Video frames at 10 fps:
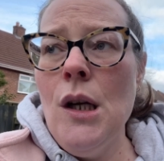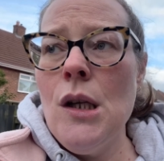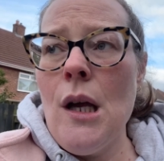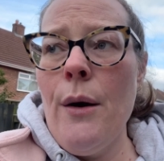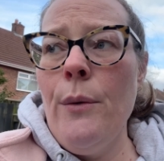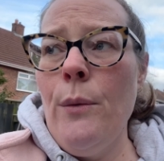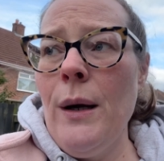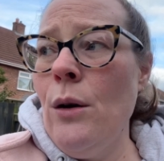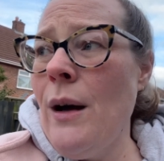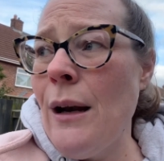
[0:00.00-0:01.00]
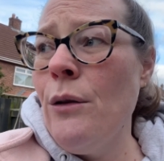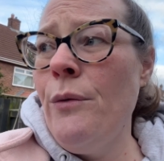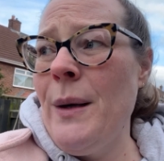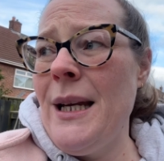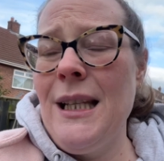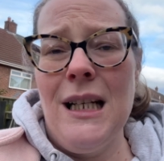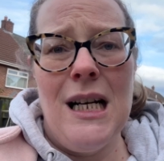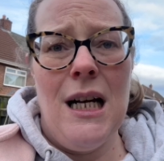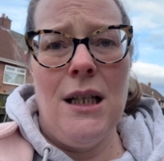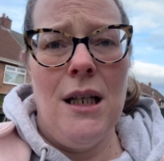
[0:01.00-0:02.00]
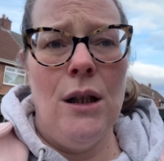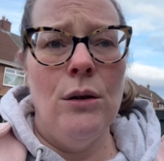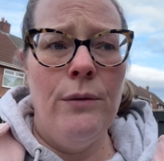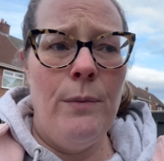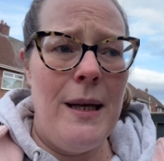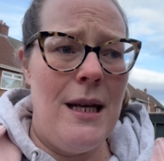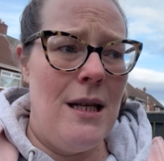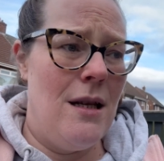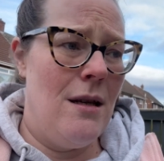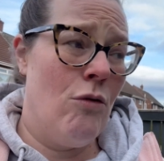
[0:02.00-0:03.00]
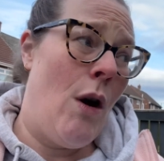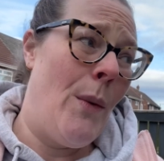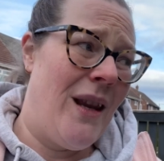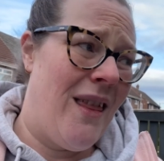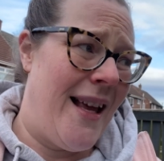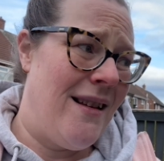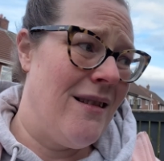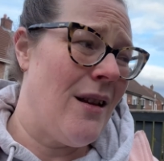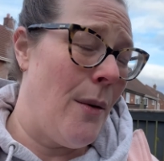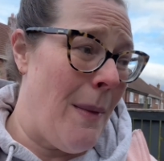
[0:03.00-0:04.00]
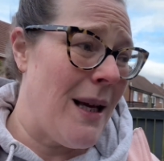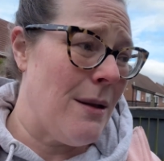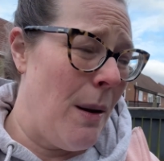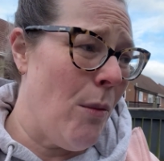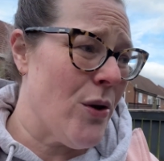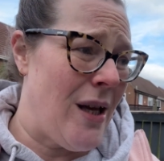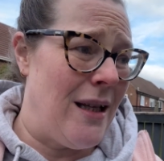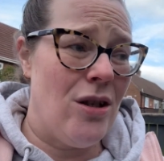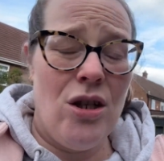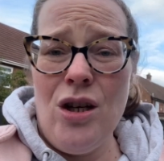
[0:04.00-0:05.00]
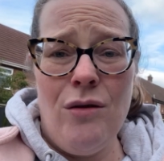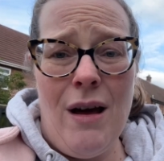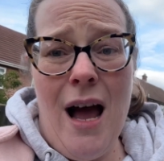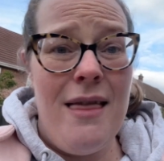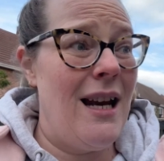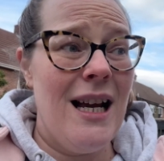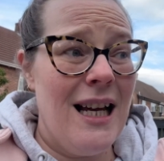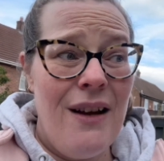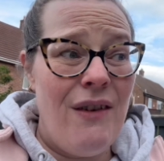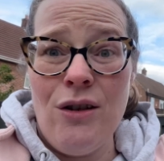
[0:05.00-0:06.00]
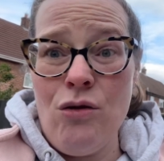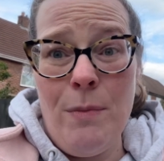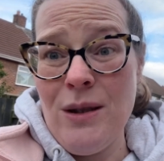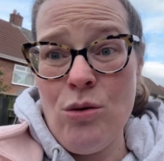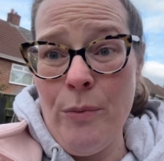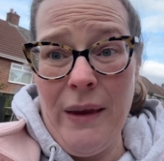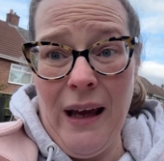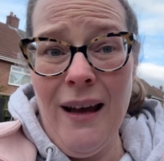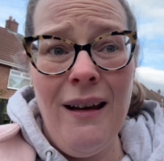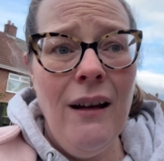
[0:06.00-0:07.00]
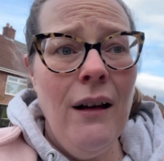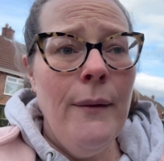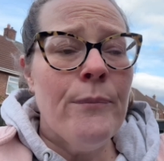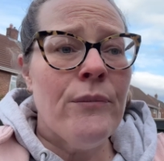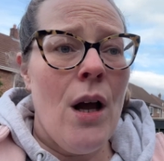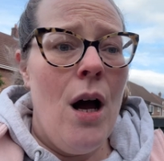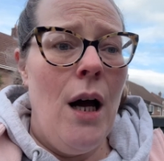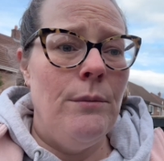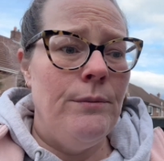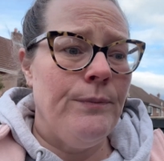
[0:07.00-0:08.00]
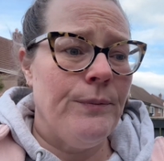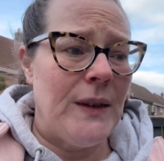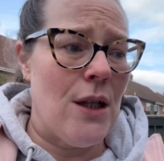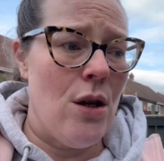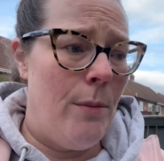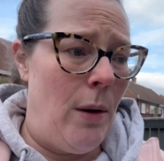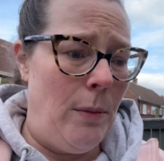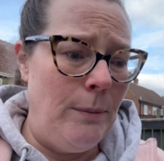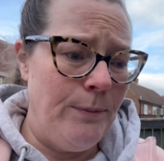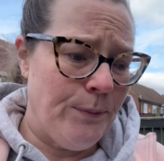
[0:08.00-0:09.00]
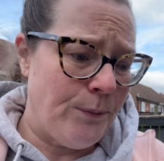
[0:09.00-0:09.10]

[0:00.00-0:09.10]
so we lo I love being in the garden I love being growing things so it makes a bit more sense to do that and then I can have extra beds up there um, that's not a problem